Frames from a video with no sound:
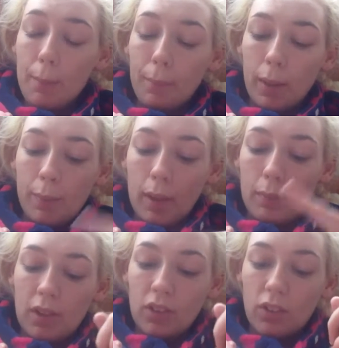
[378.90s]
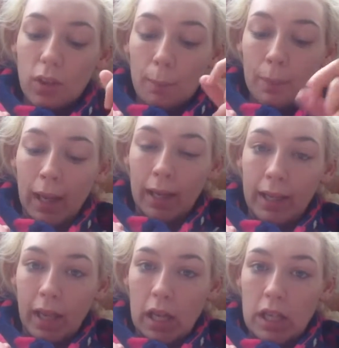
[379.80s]
my baby's
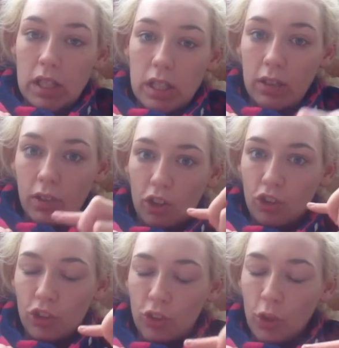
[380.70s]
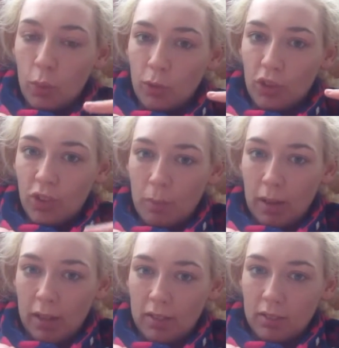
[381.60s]
blanket is actually so much similar.